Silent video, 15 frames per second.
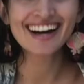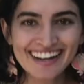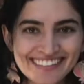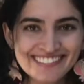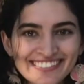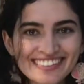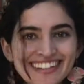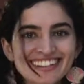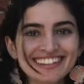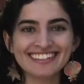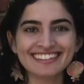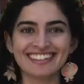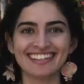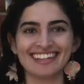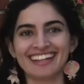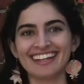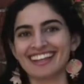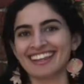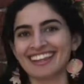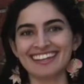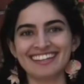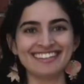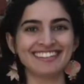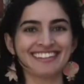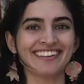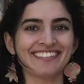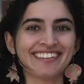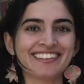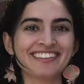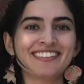Hi friends, thank you so
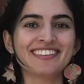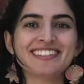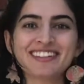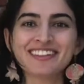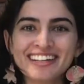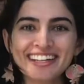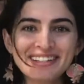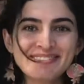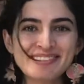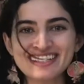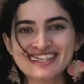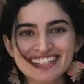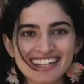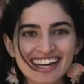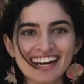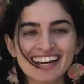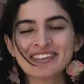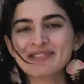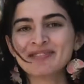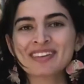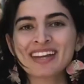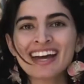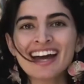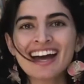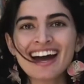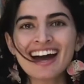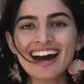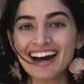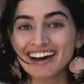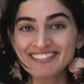much for joining me today.
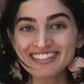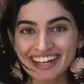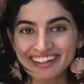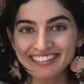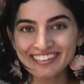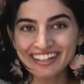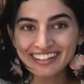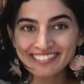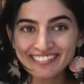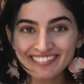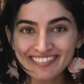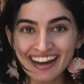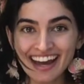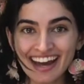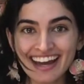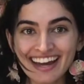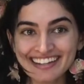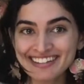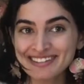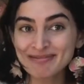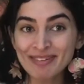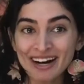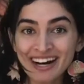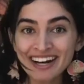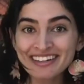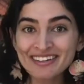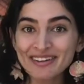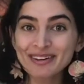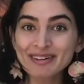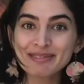I'm Genevieve and you might
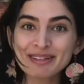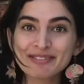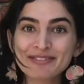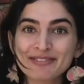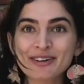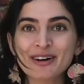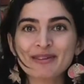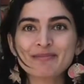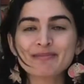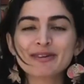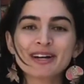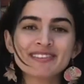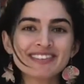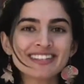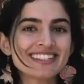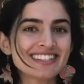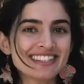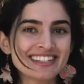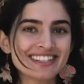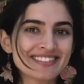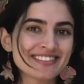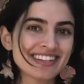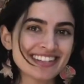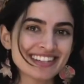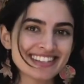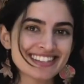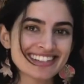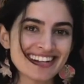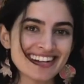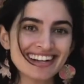know me from previous years of
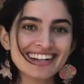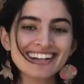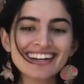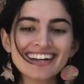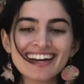KickstART.